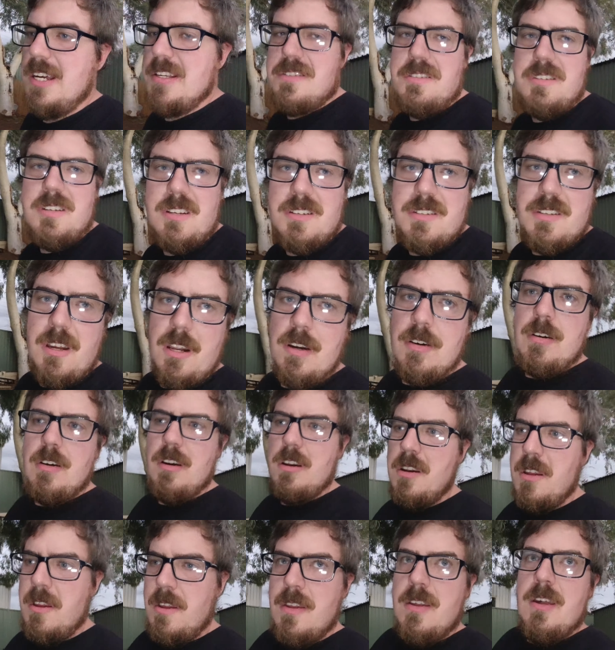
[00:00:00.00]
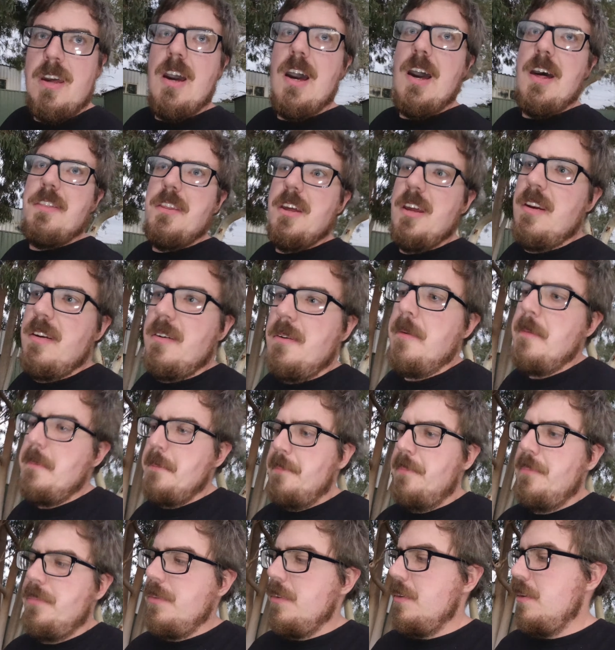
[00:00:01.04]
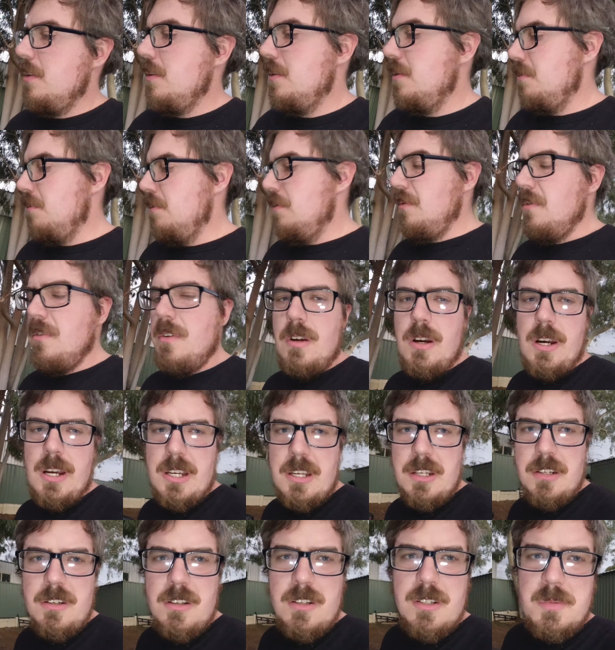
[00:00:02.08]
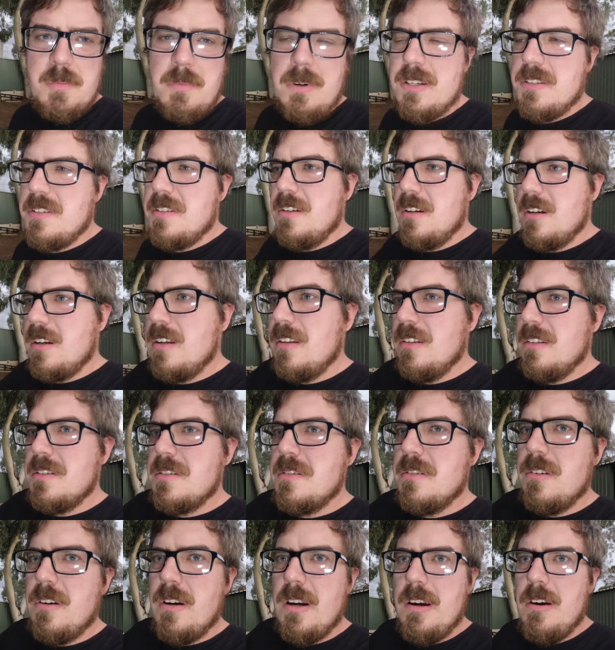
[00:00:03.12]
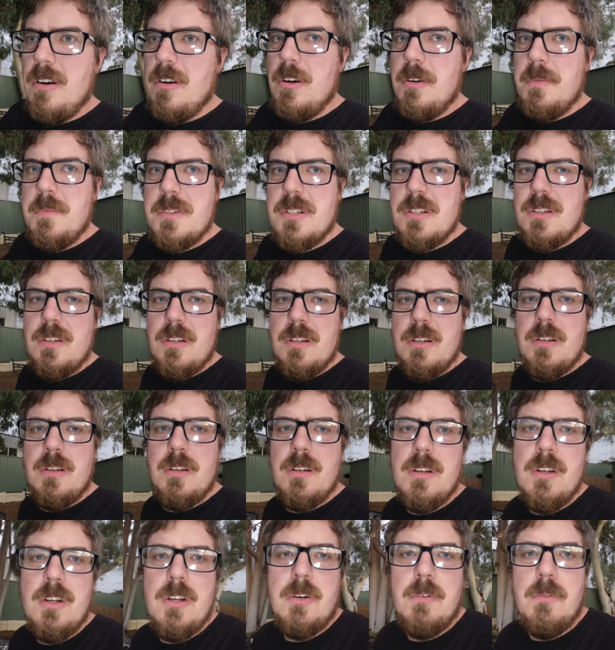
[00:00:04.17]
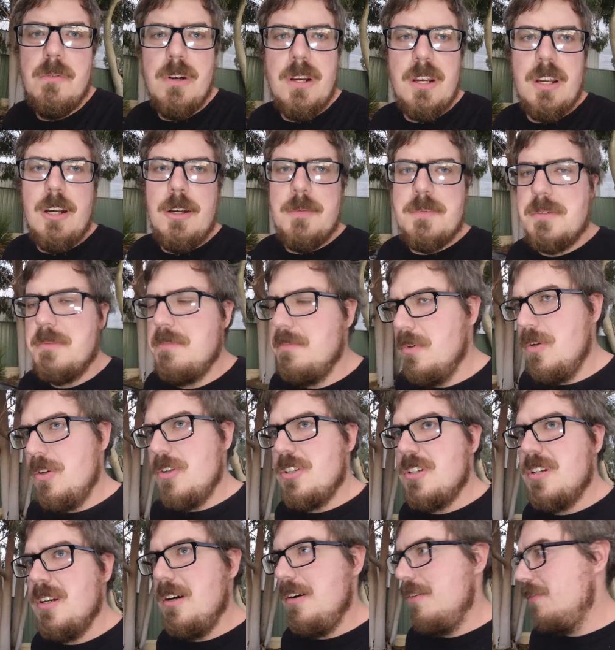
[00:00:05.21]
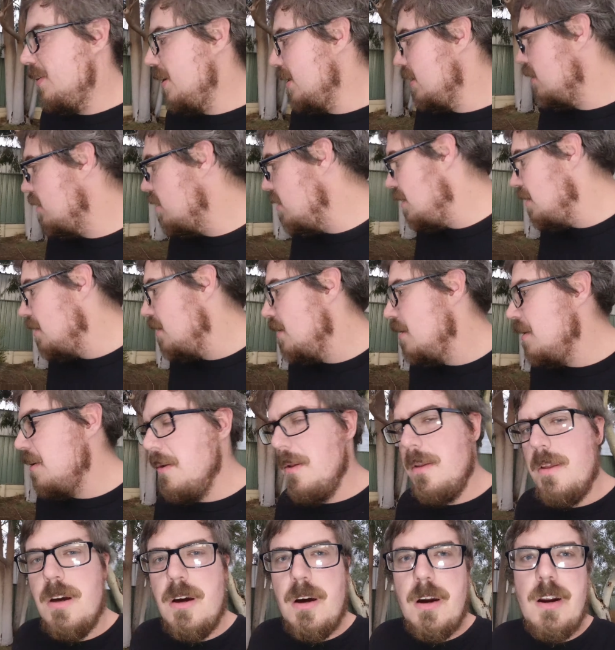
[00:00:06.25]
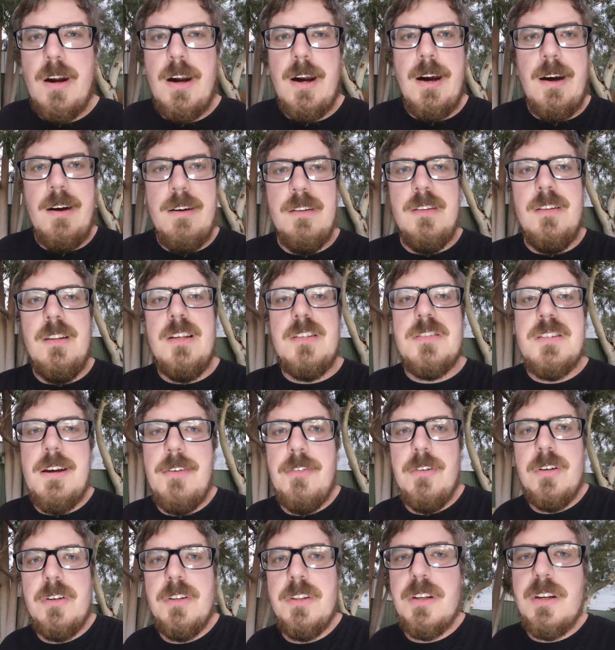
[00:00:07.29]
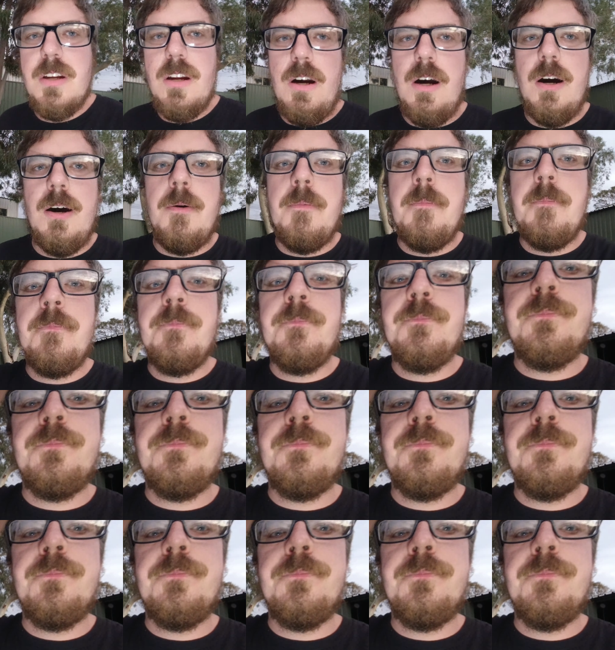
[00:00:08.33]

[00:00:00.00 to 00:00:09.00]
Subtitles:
like 600, and then I can use my circular saw at home to rig up some more shelving. Alright, let's have a look at the car.